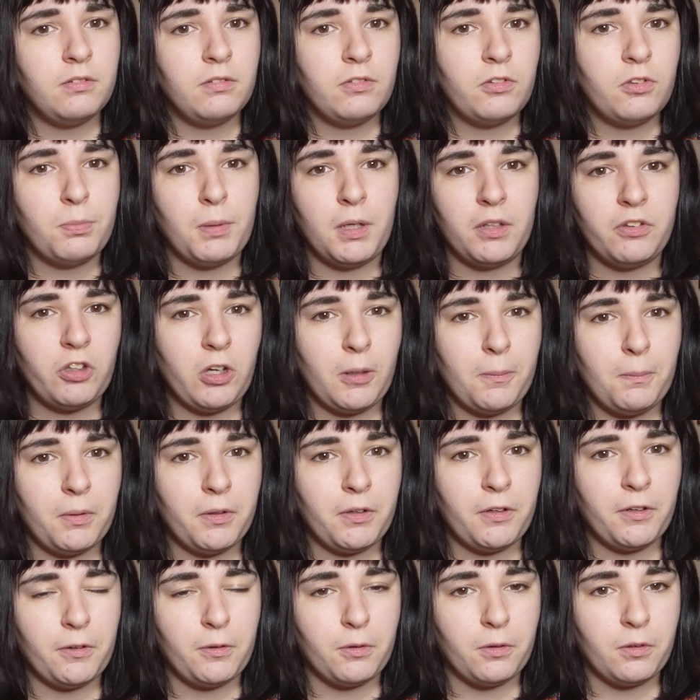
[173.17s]
small
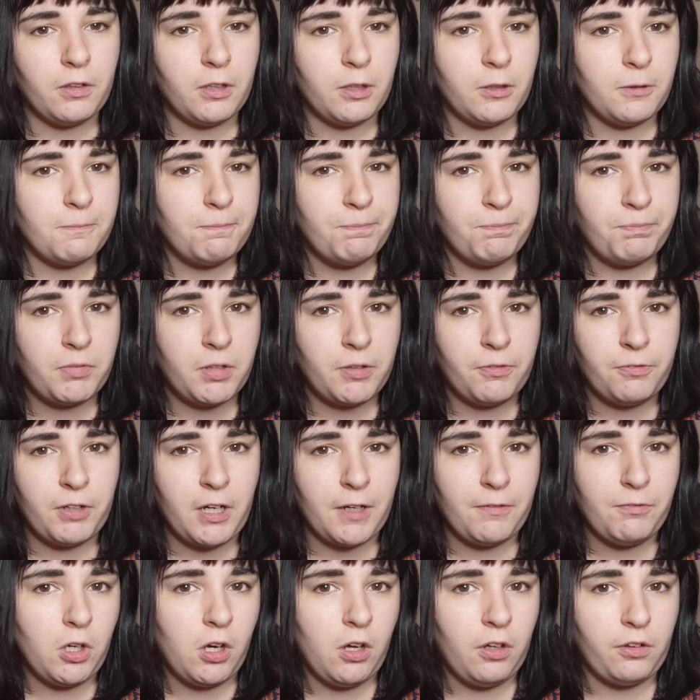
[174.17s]
tumbler, or
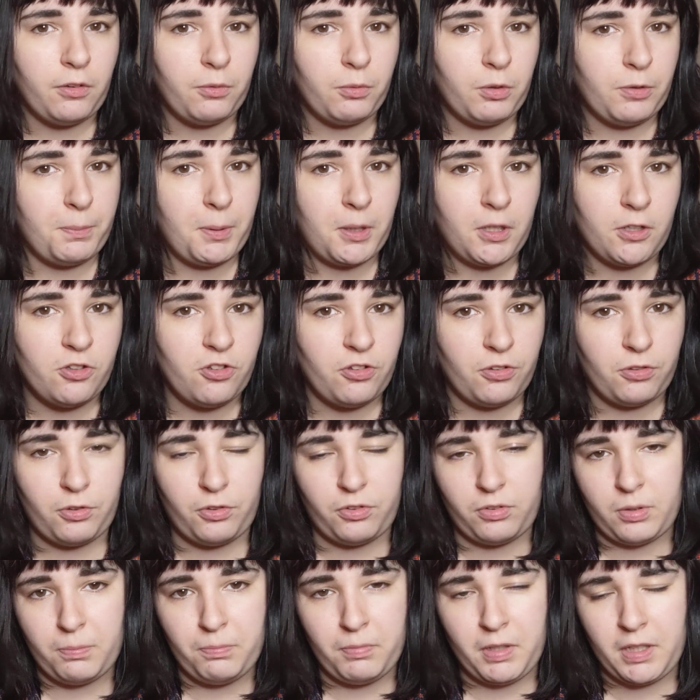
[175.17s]
$5 with purchase or
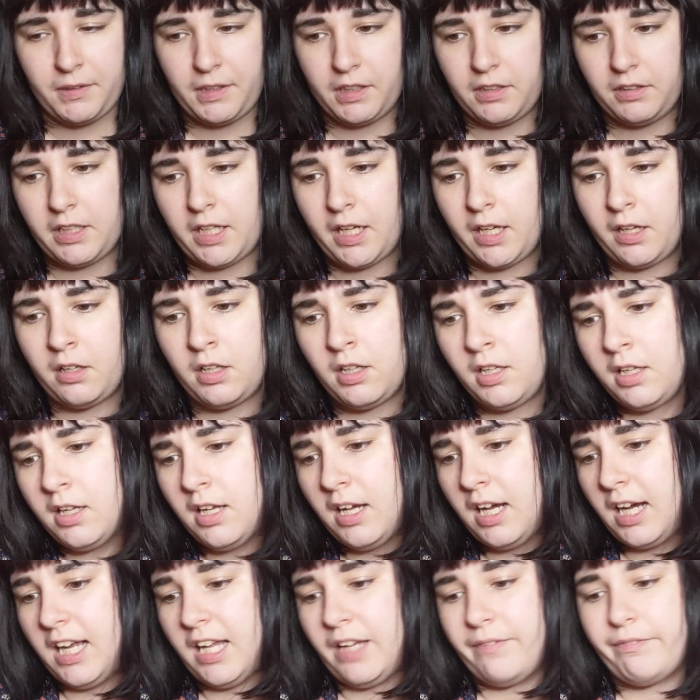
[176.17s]
something like that.
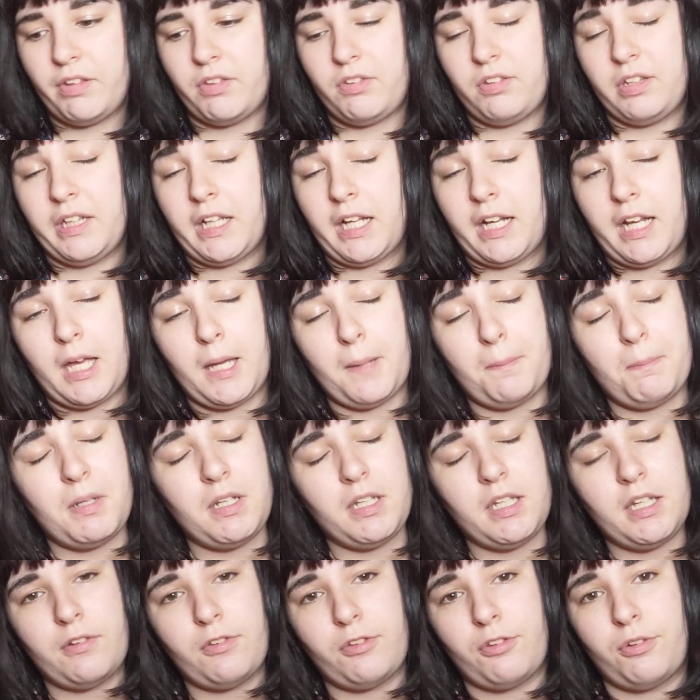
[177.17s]
I haven't seen that
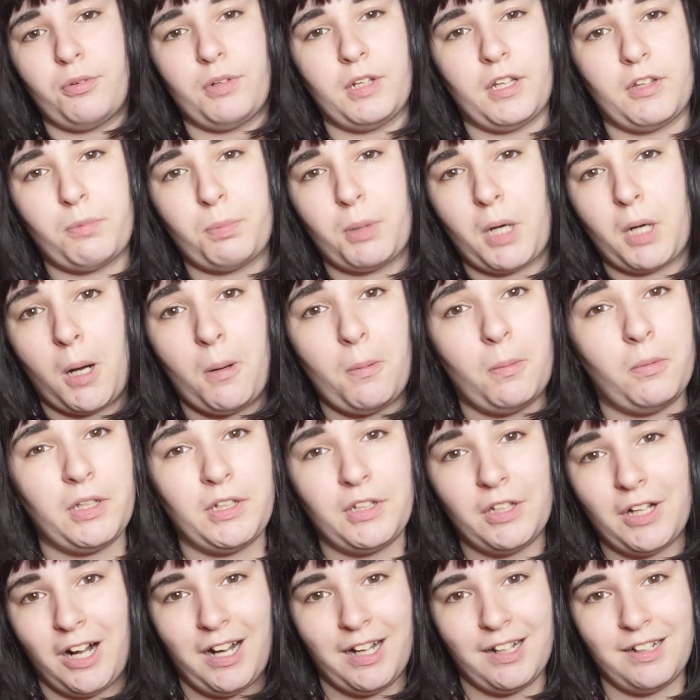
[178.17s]
happen yet, so that's probably
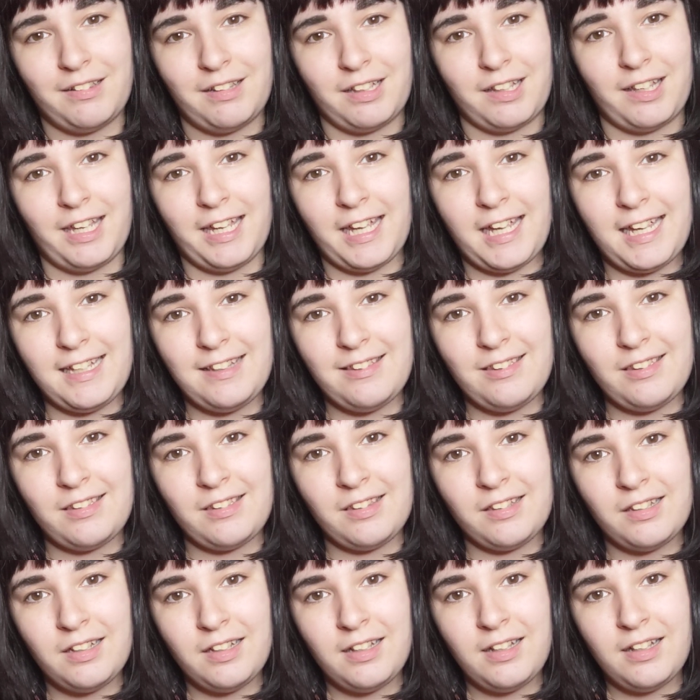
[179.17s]
not the
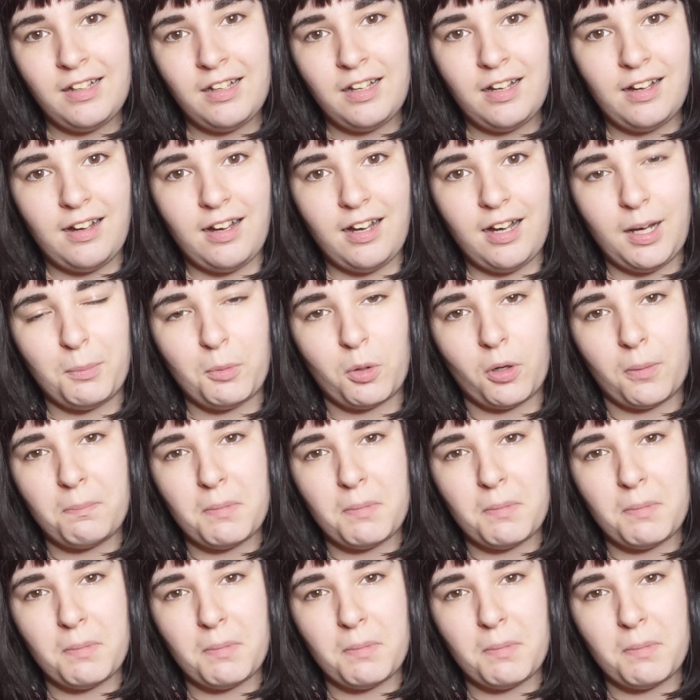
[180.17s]
case. Or